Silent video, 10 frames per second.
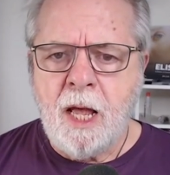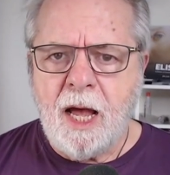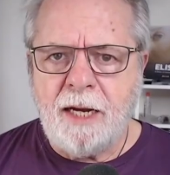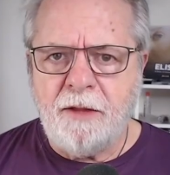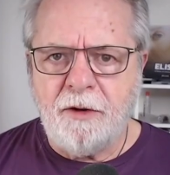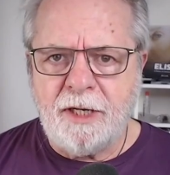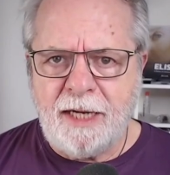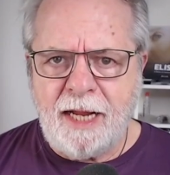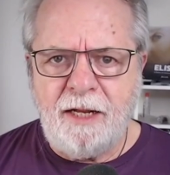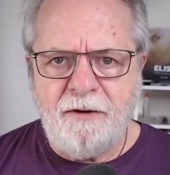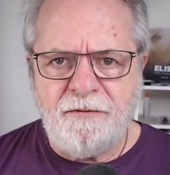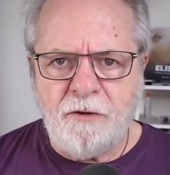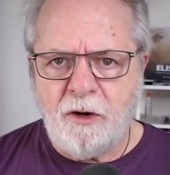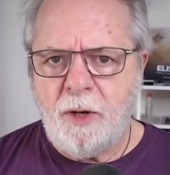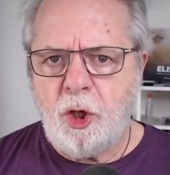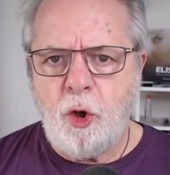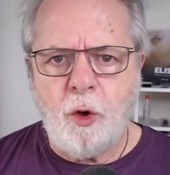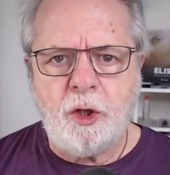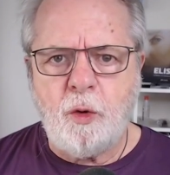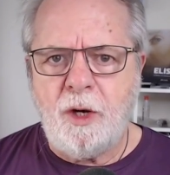Another Canadian firm,
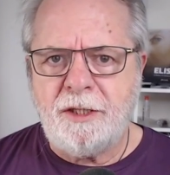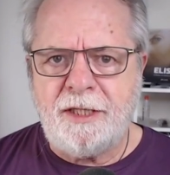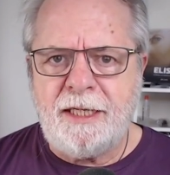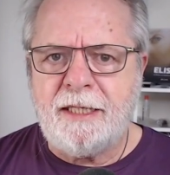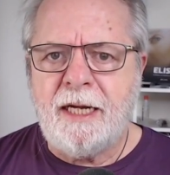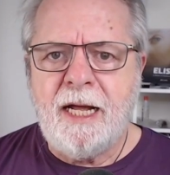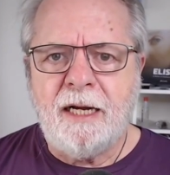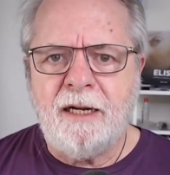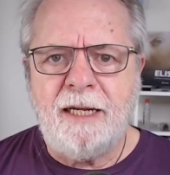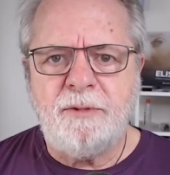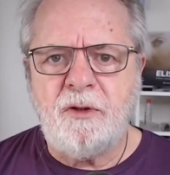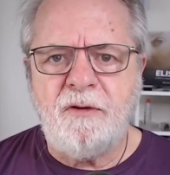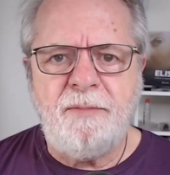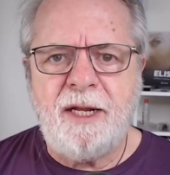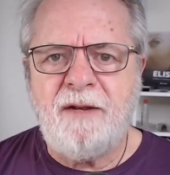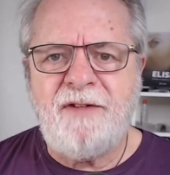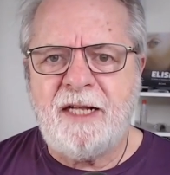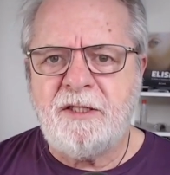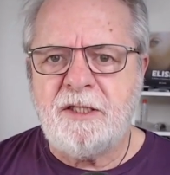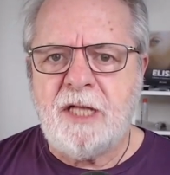NordQuantique, claims to have made
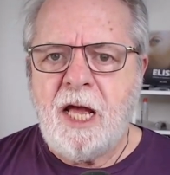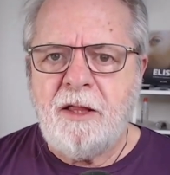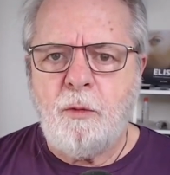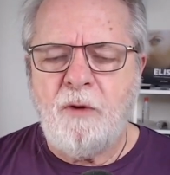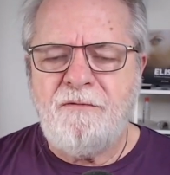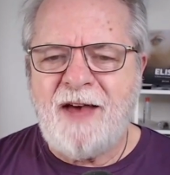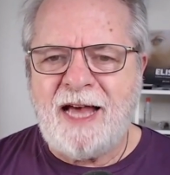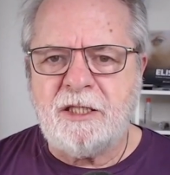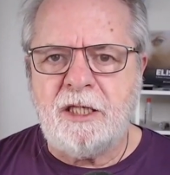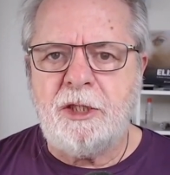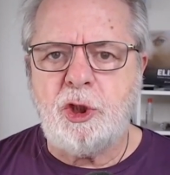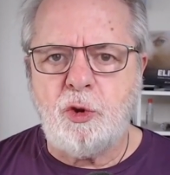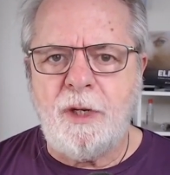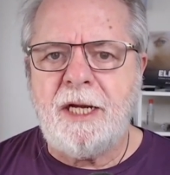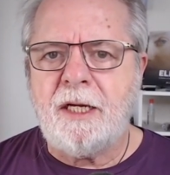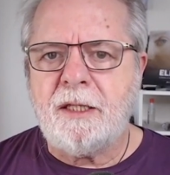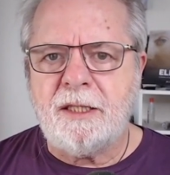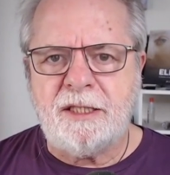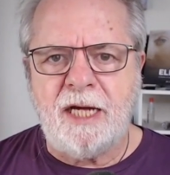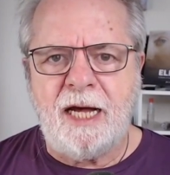advances that will vastly shrink the
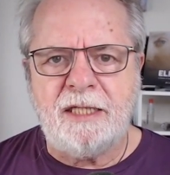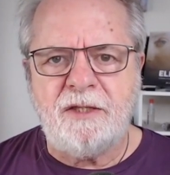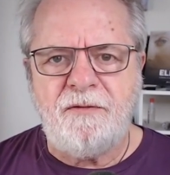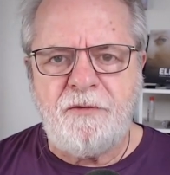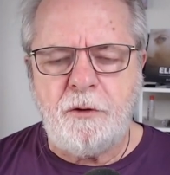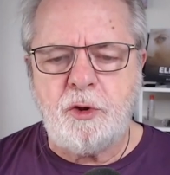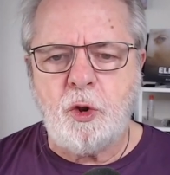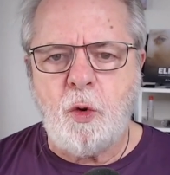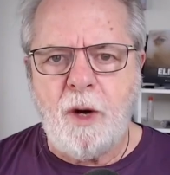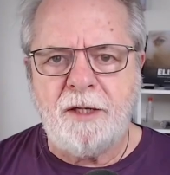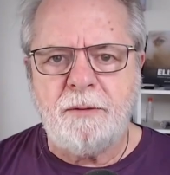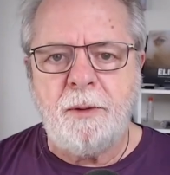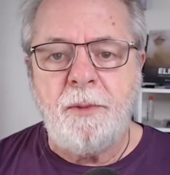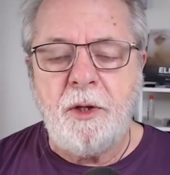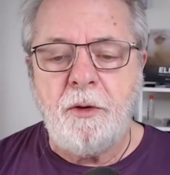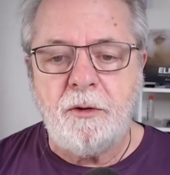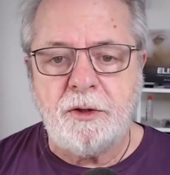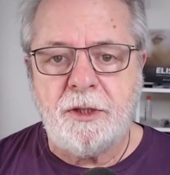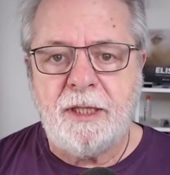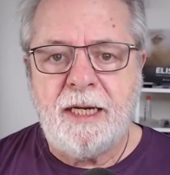size of future quantum computers.
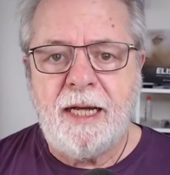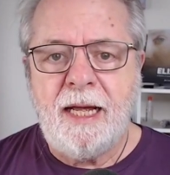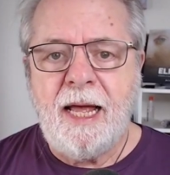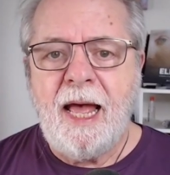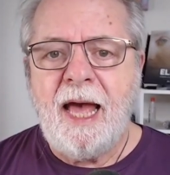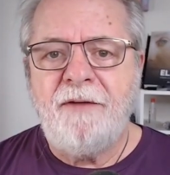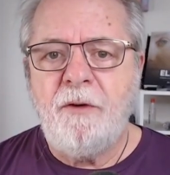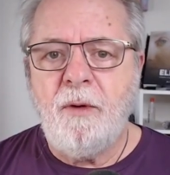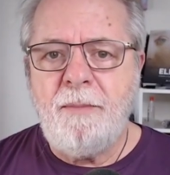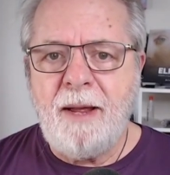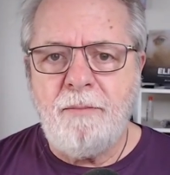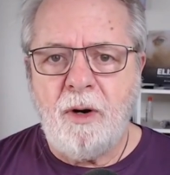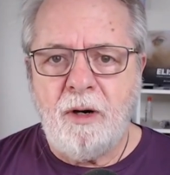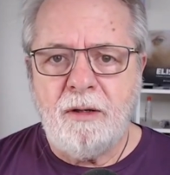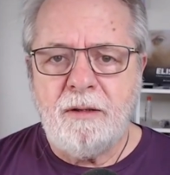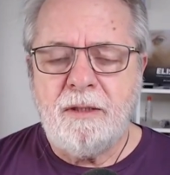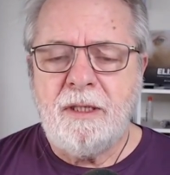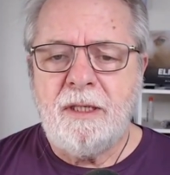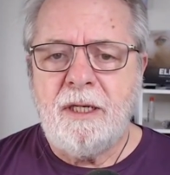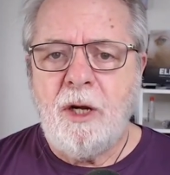And if you remember,
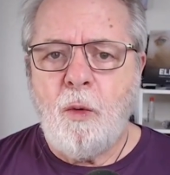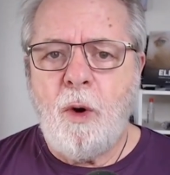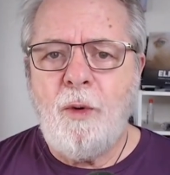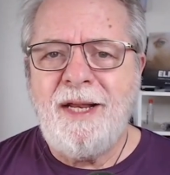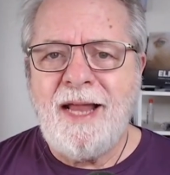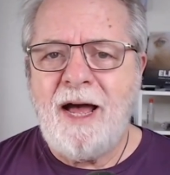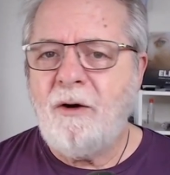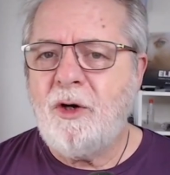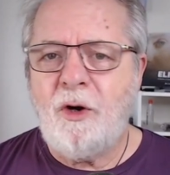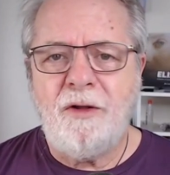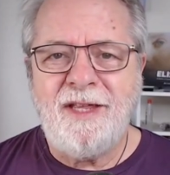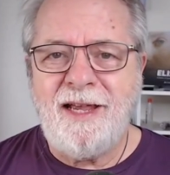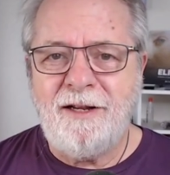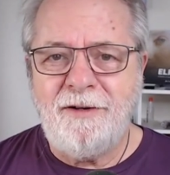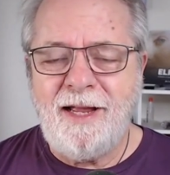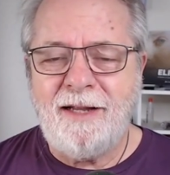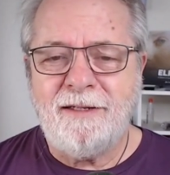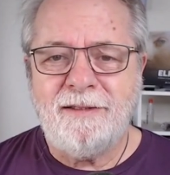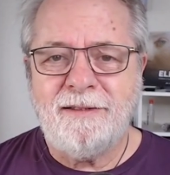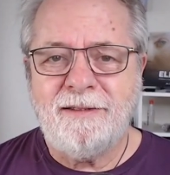what we now call the Internet
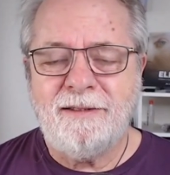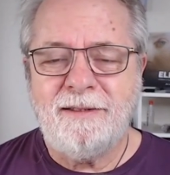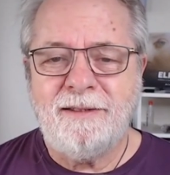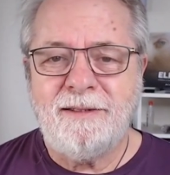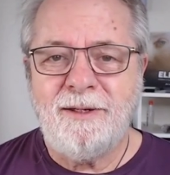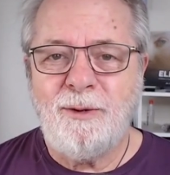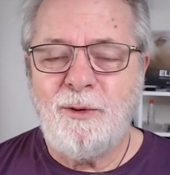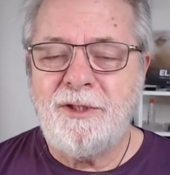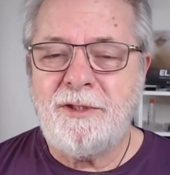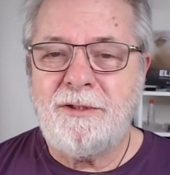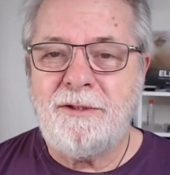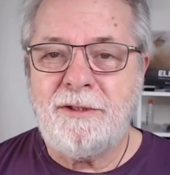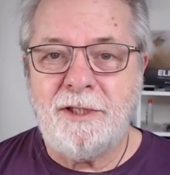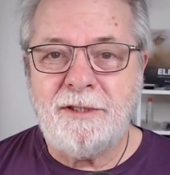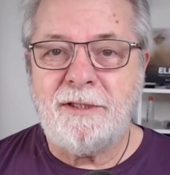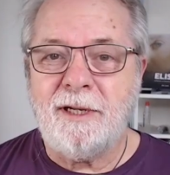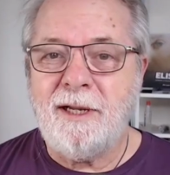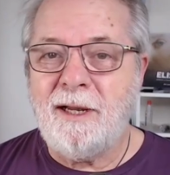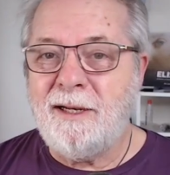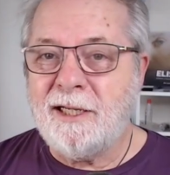was just
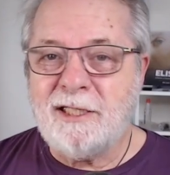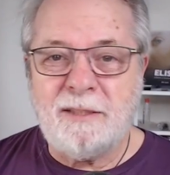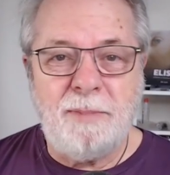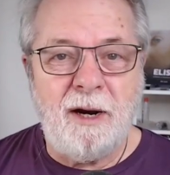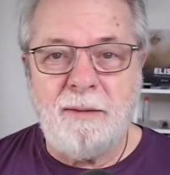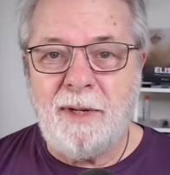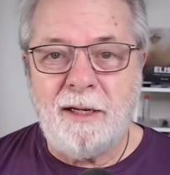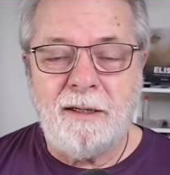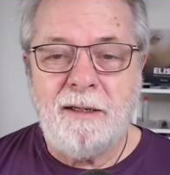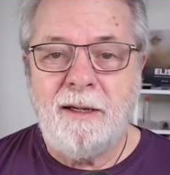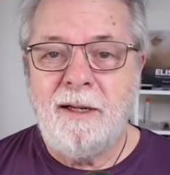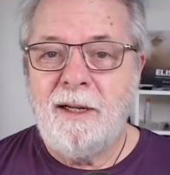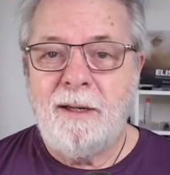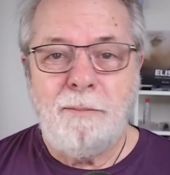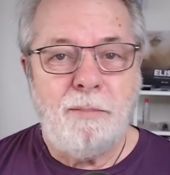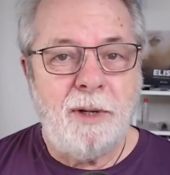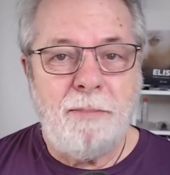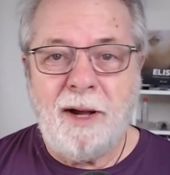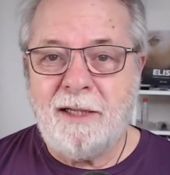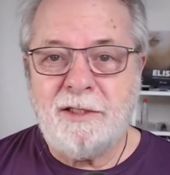an experiment,
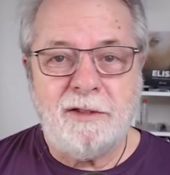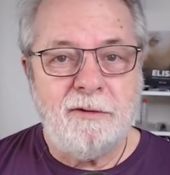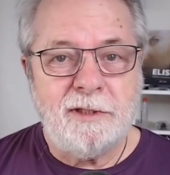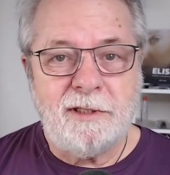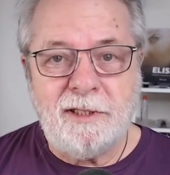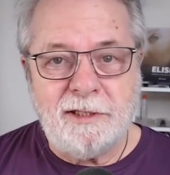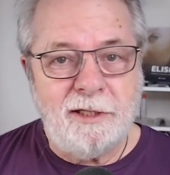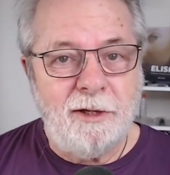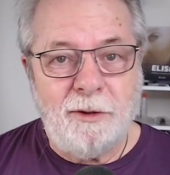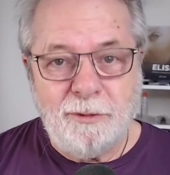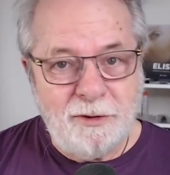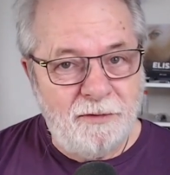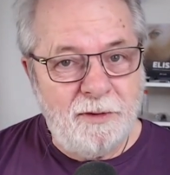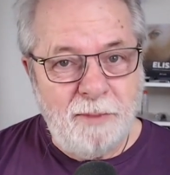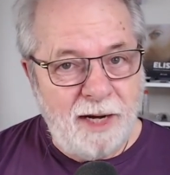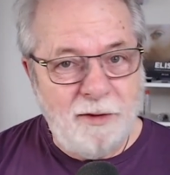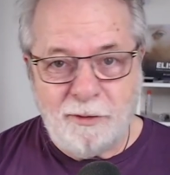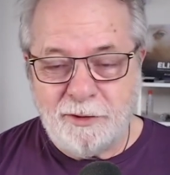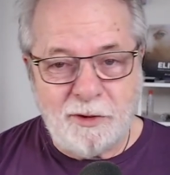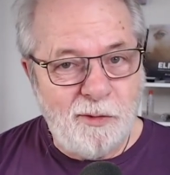preposterously slow, driven by
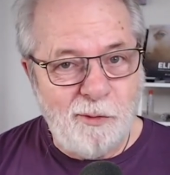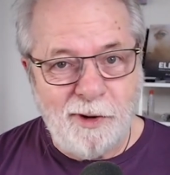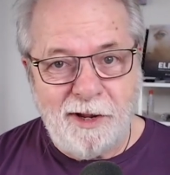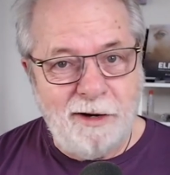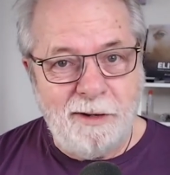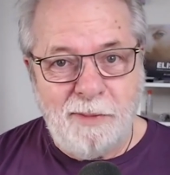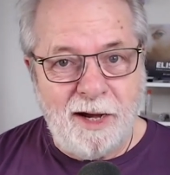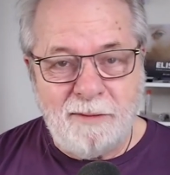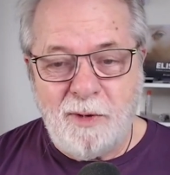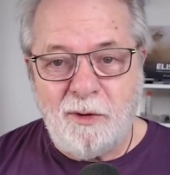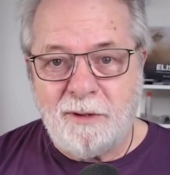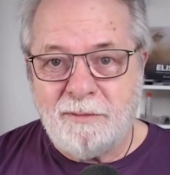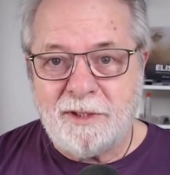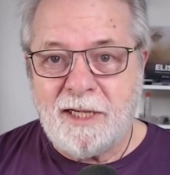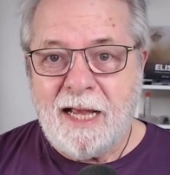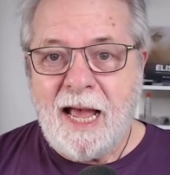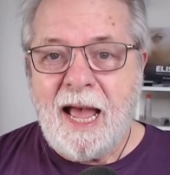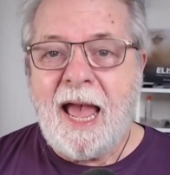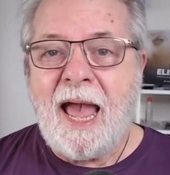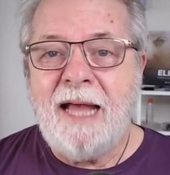those 300 baud modems,
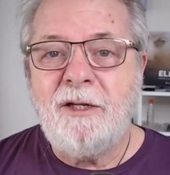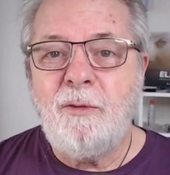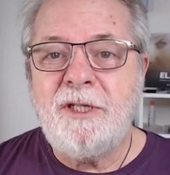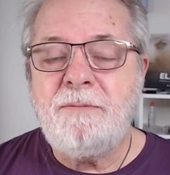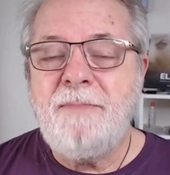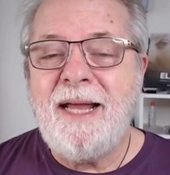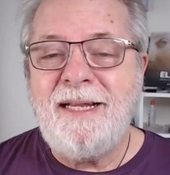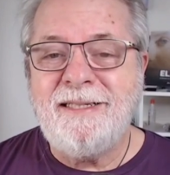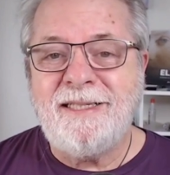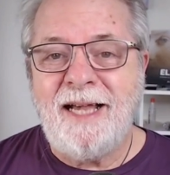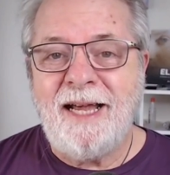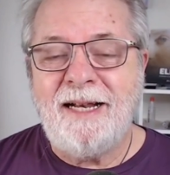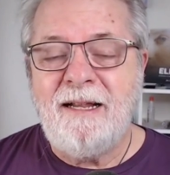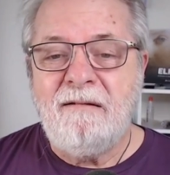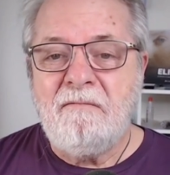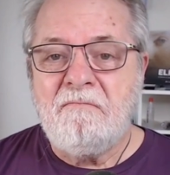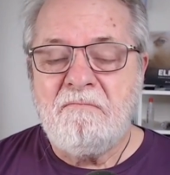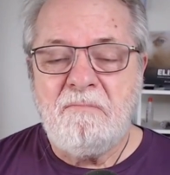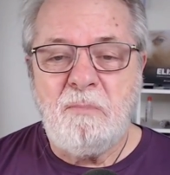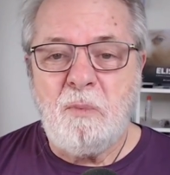and to which many said,
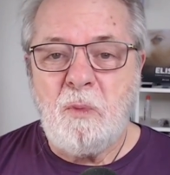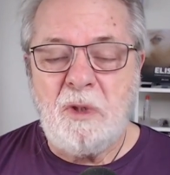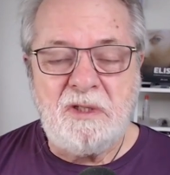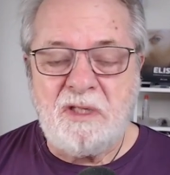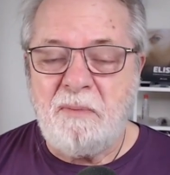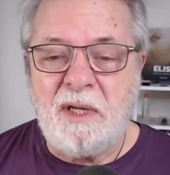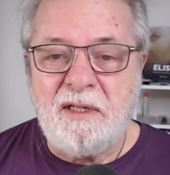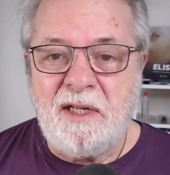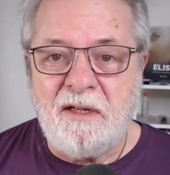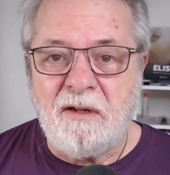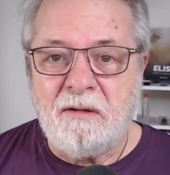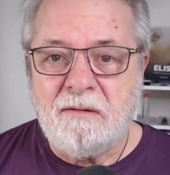What's the big deal?